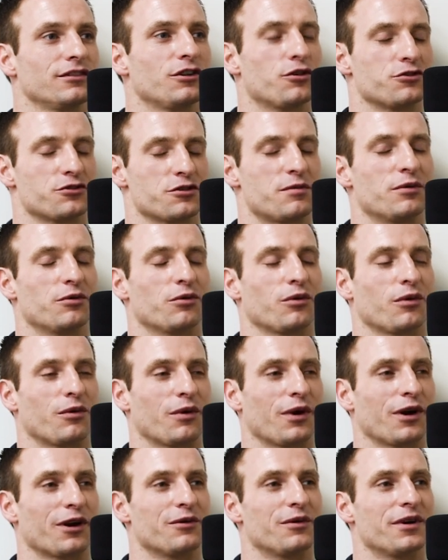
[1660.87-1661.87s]
Those are the people we're
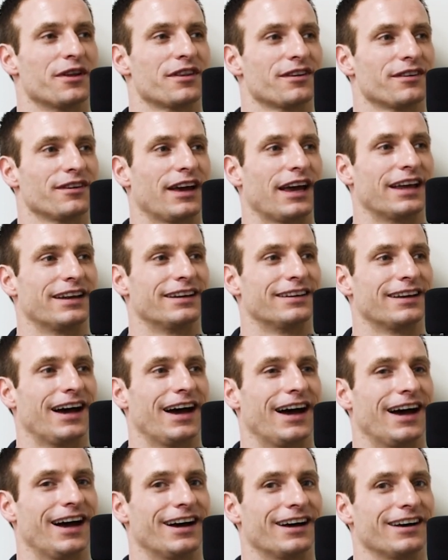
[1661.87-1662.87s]
working with. Yeah. And
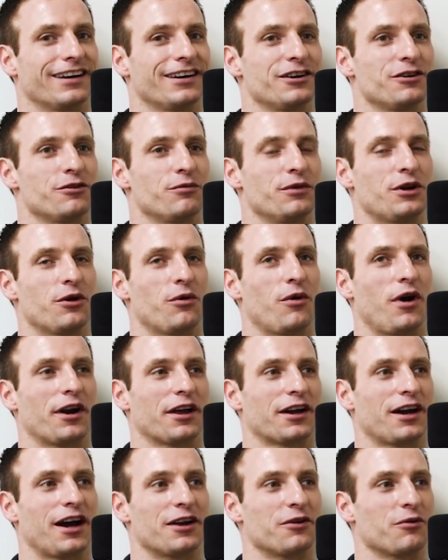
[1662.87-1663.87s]
uh, we don't want to
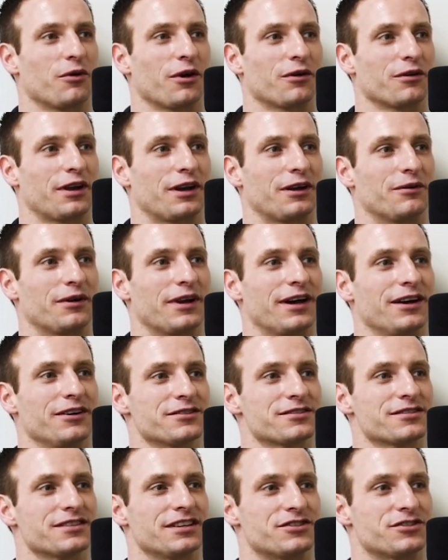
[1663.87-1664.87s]
kind of work with anyone
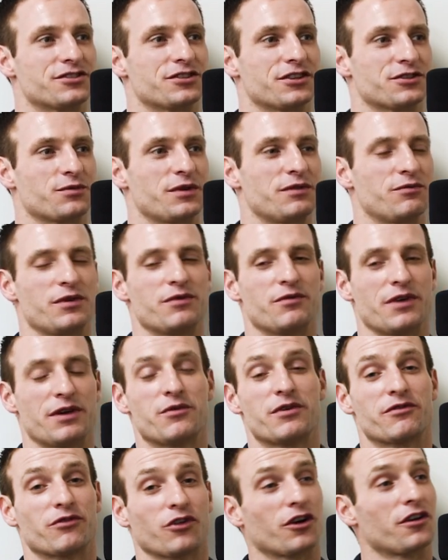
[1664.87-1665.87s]
else. It's just, yeah. we, we, and
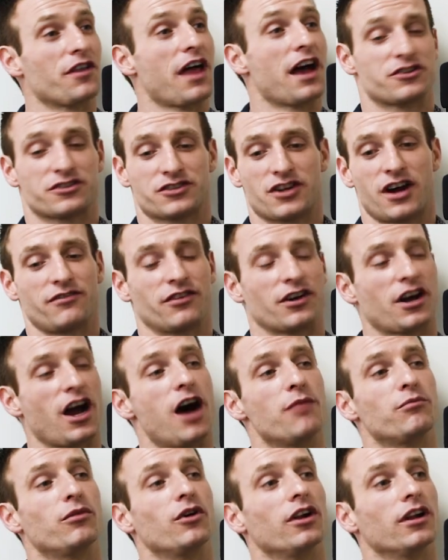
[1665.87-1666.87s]
we've learned that just off a
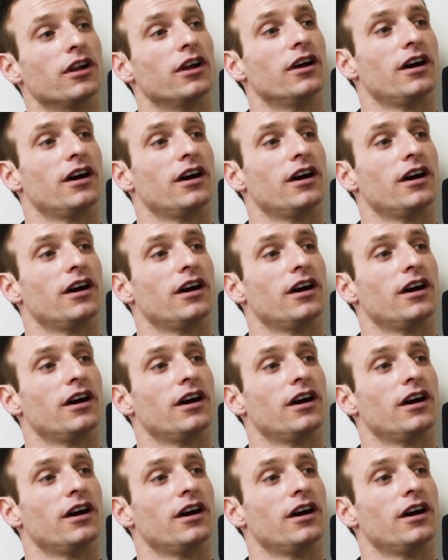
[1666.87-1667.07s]
couple.